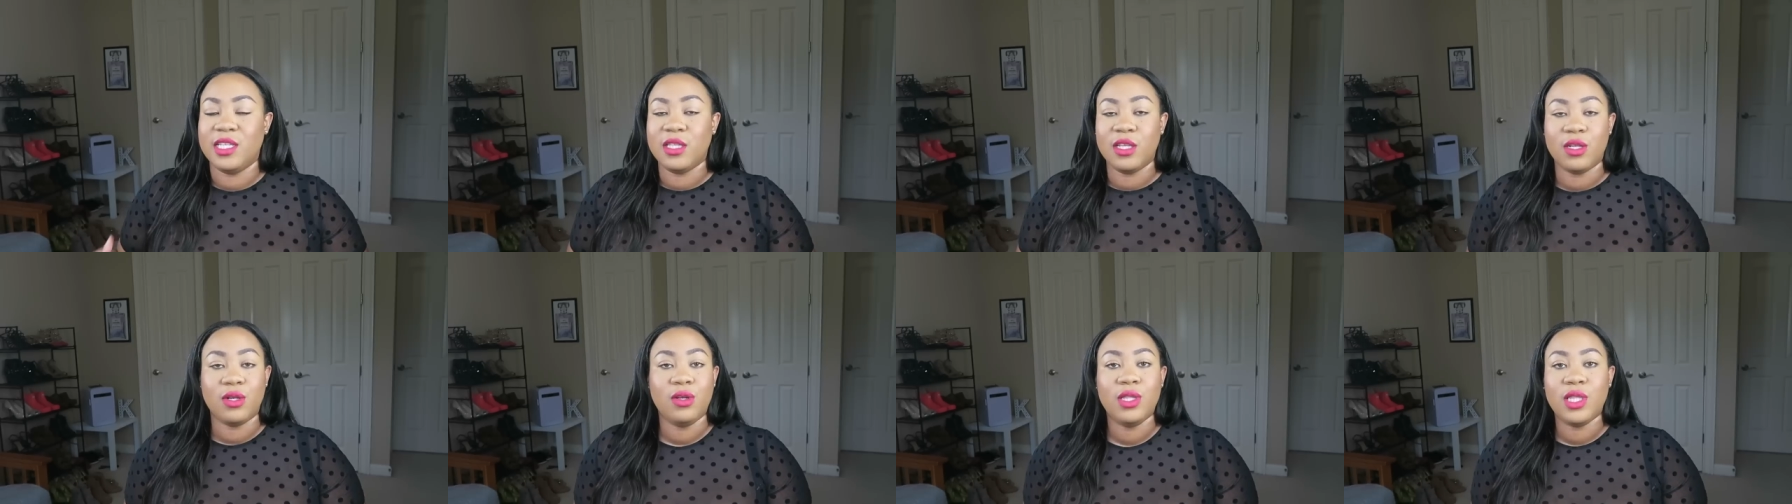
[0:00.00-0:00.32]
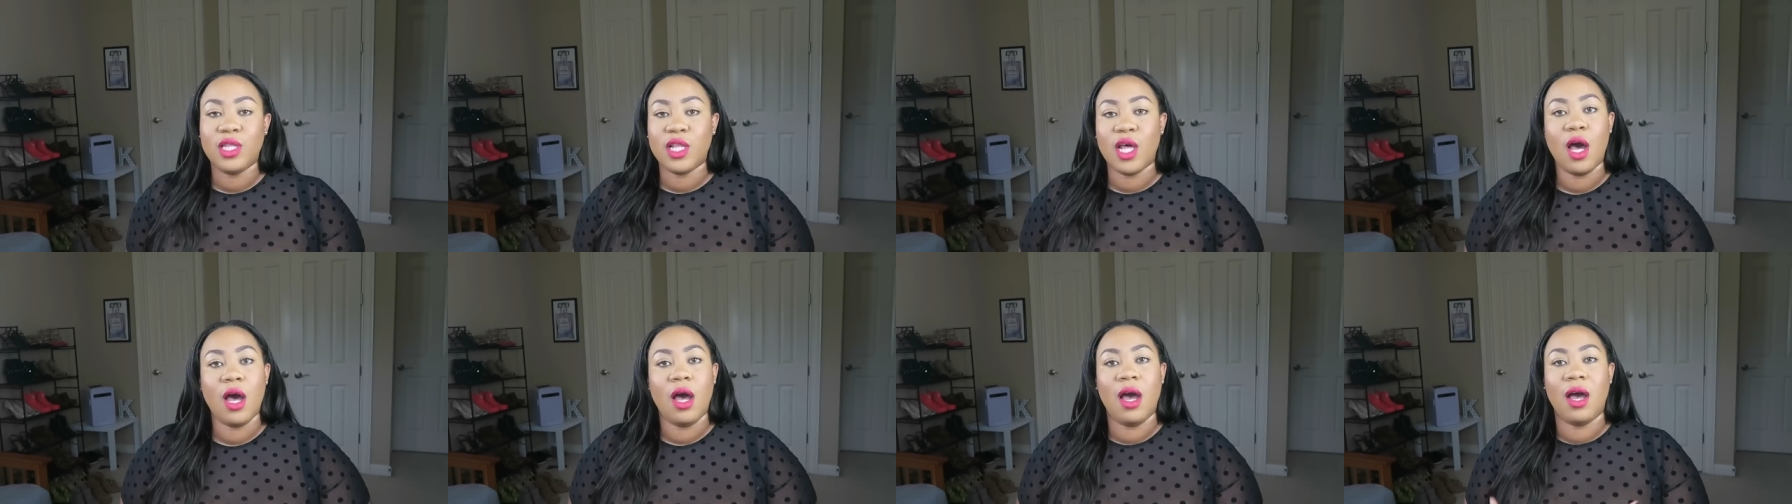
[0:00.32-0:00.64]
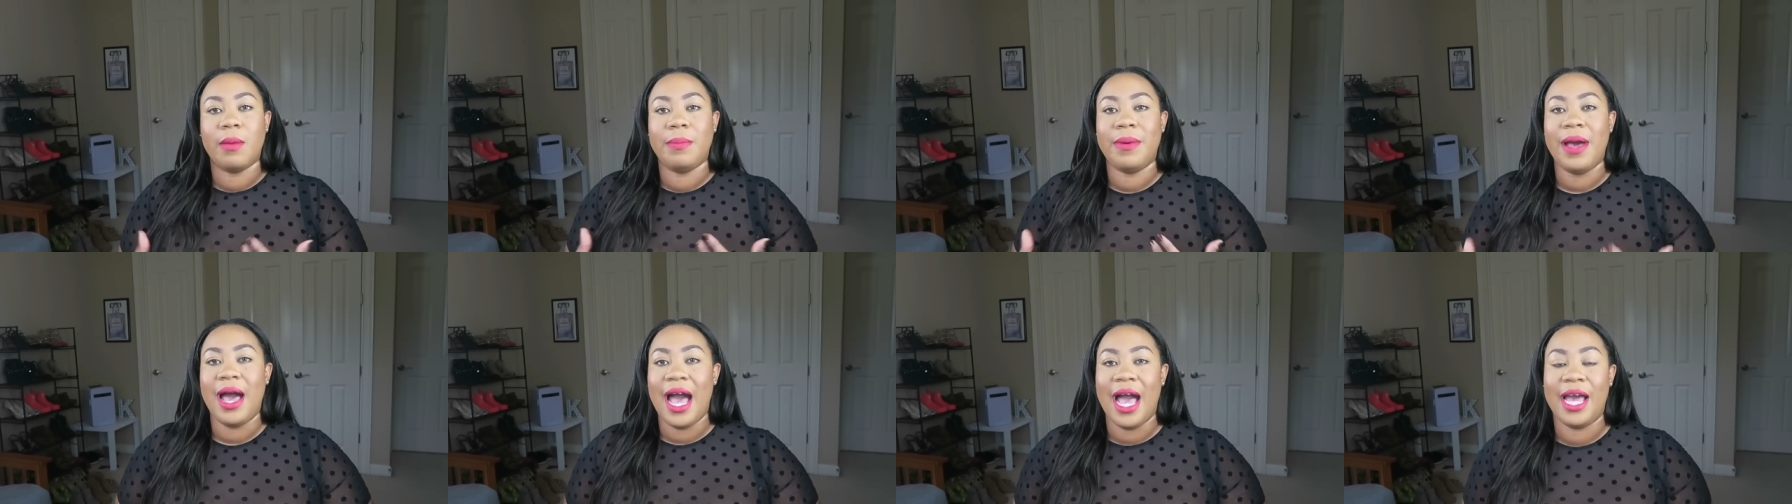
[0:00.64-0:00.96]
a little
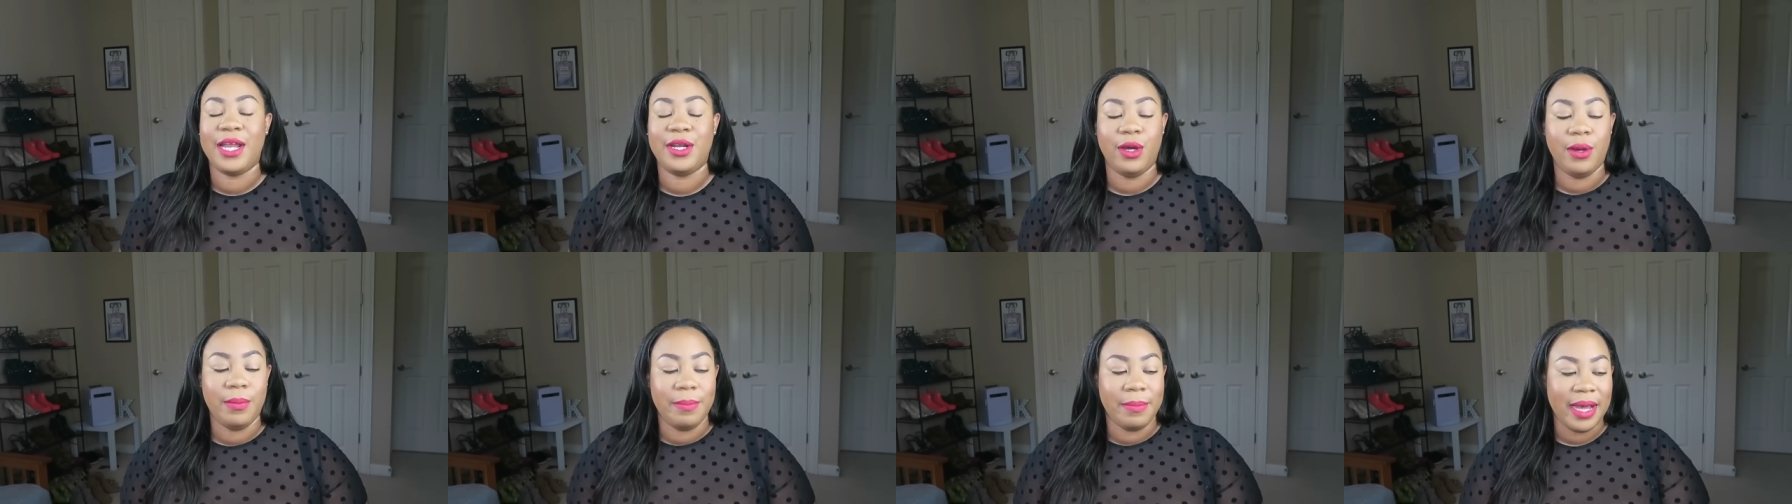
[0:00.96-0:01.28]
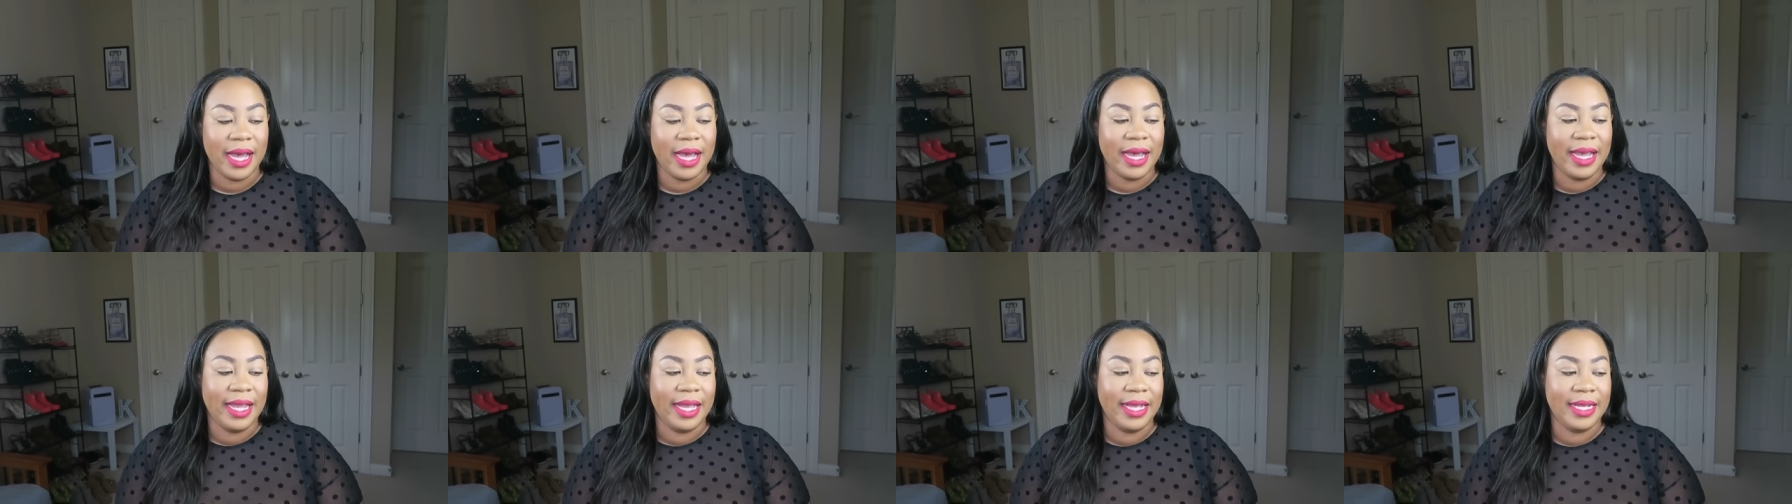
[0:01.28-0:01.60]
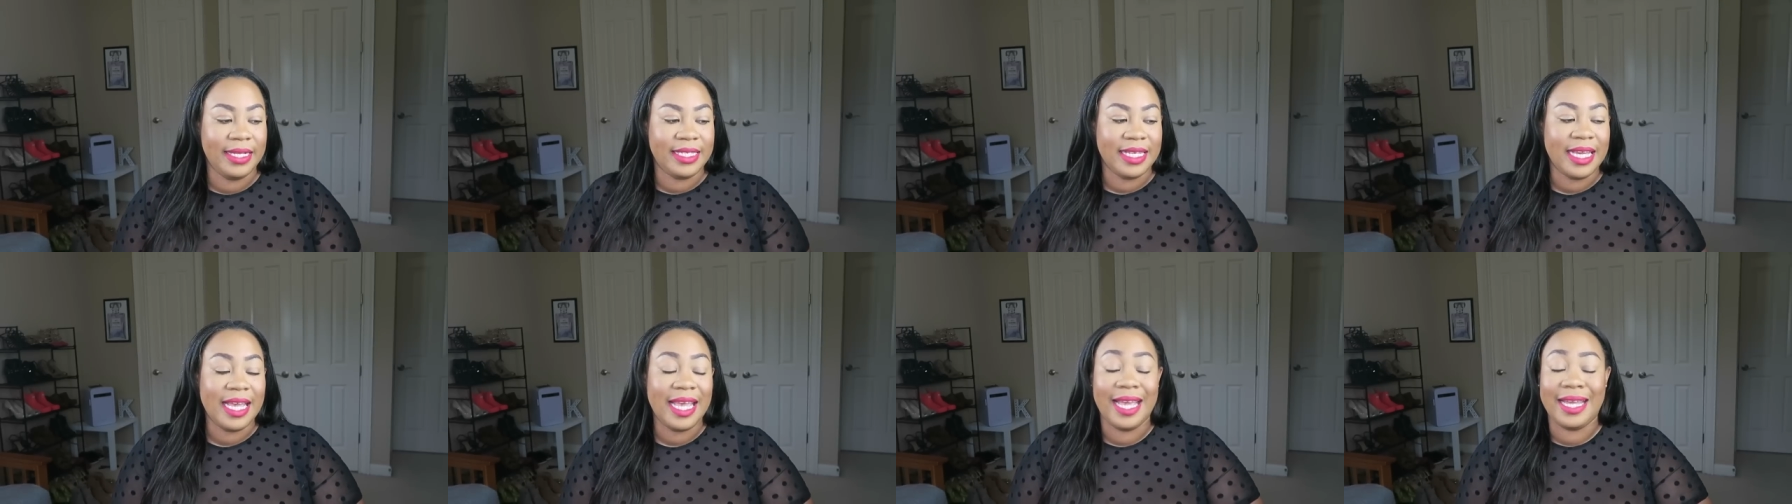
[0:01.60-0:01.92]
long, but I don't
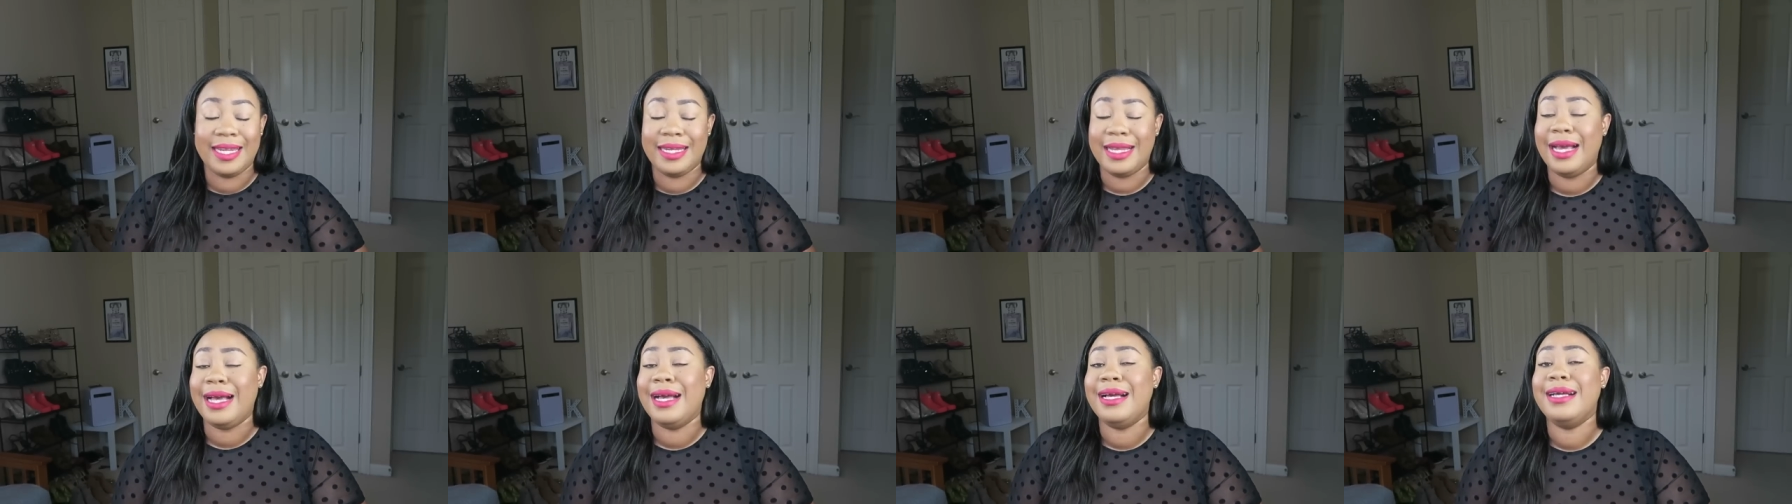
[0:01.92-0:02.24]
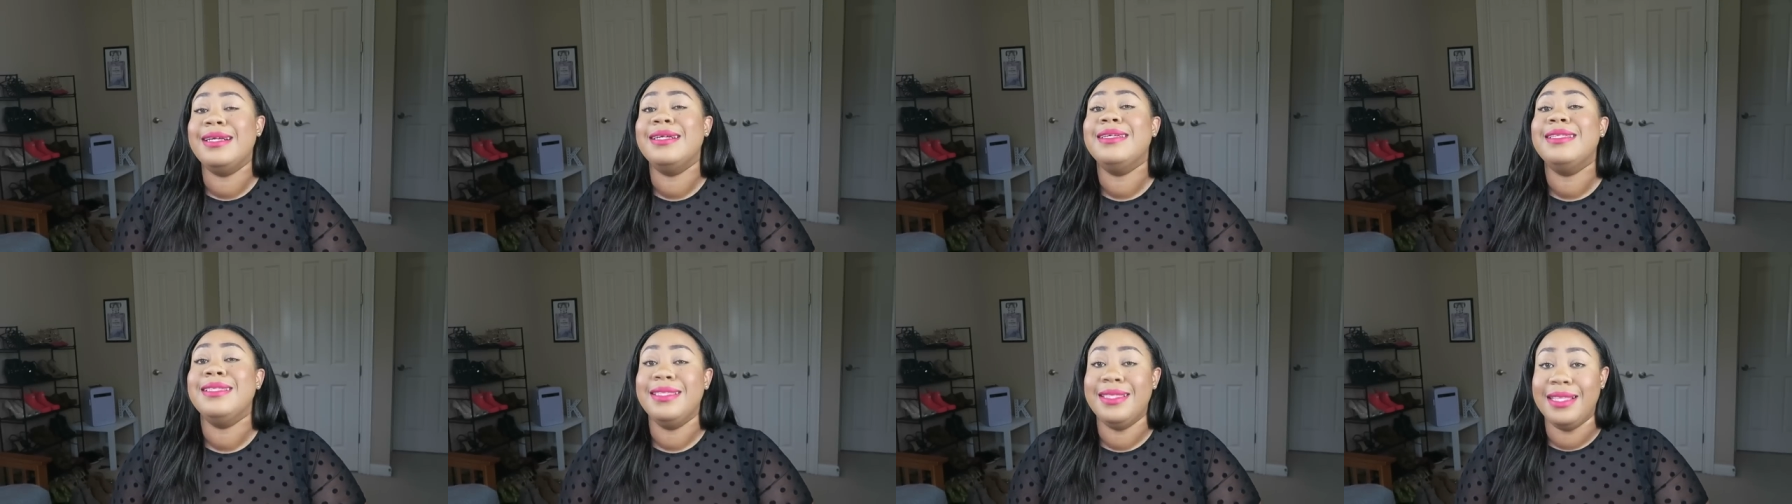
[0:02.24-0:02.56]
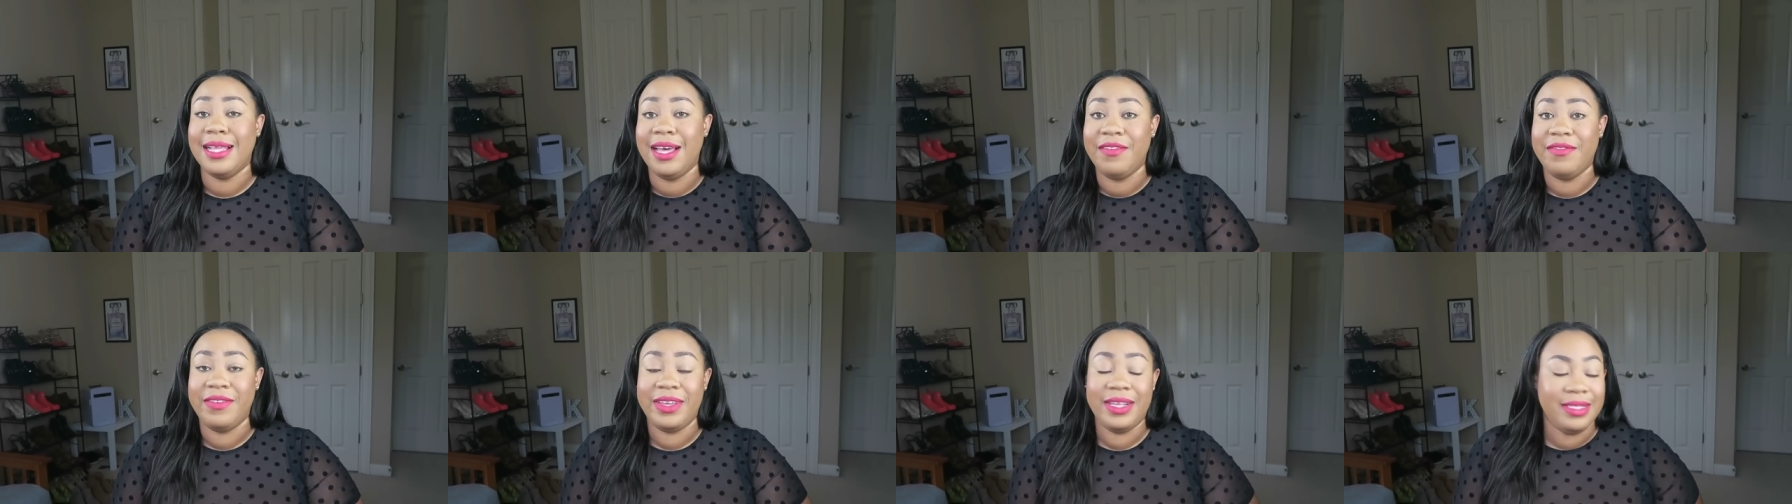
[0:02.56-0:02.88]
mind and I
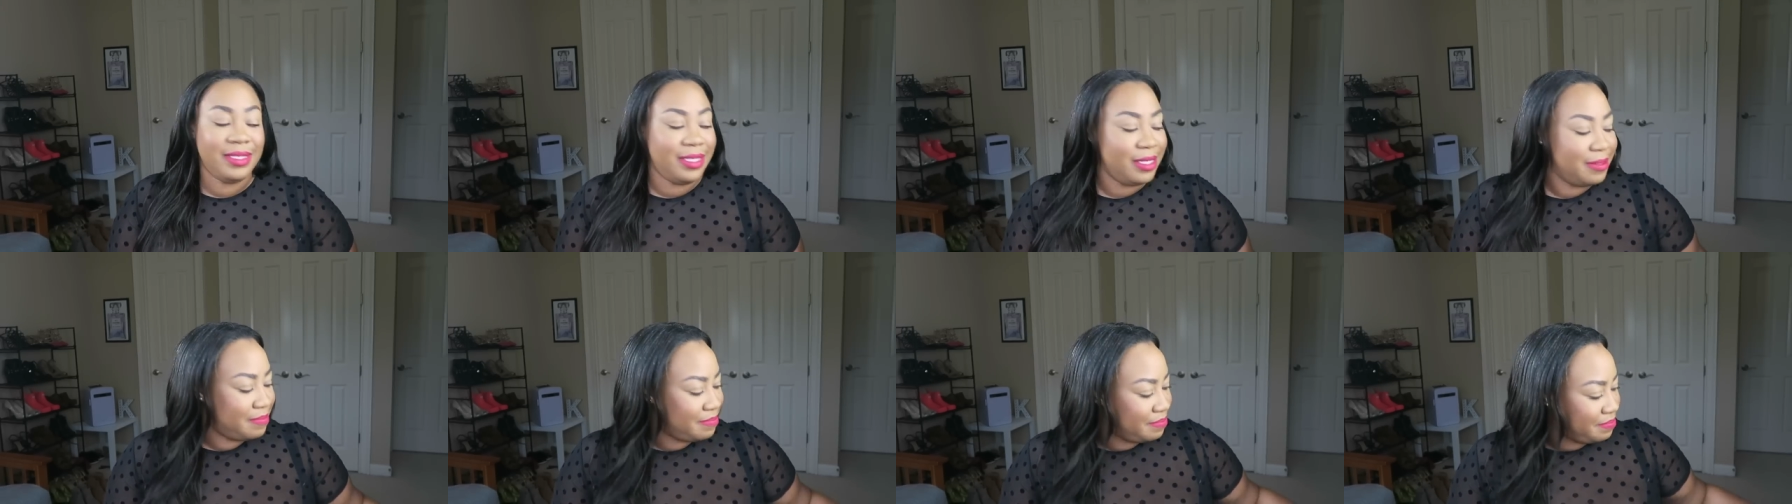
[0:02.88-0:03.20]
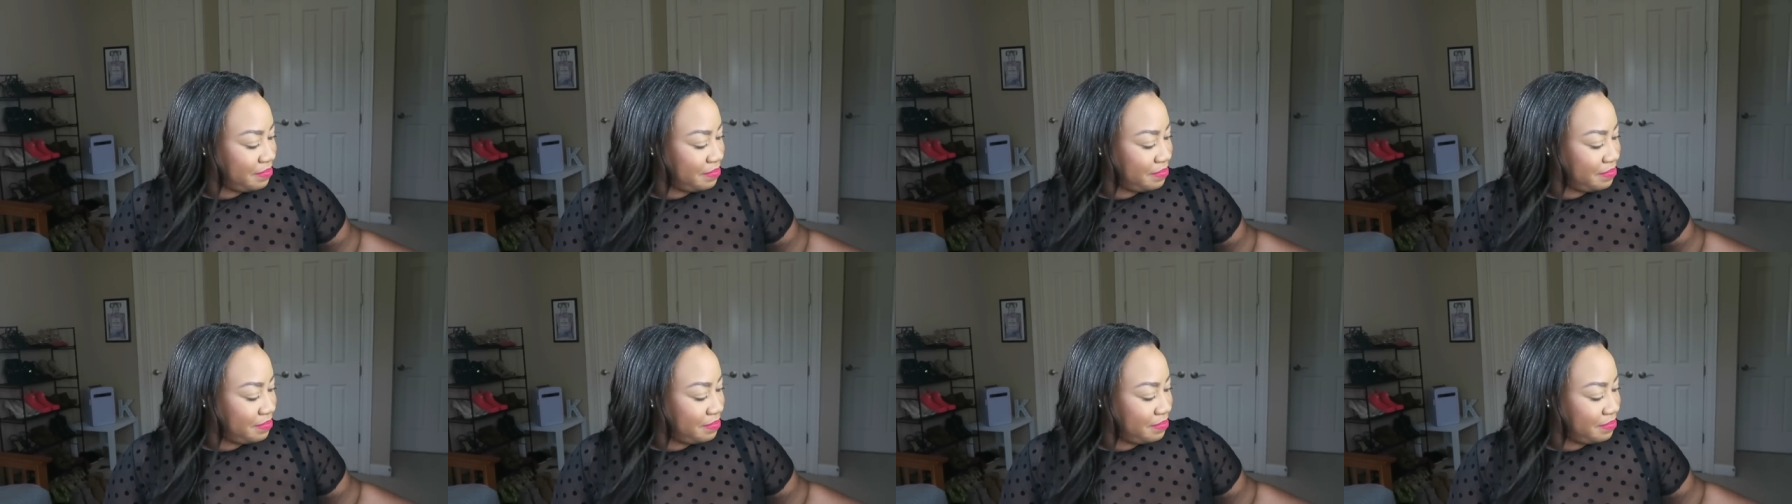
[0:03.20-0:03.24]
love it.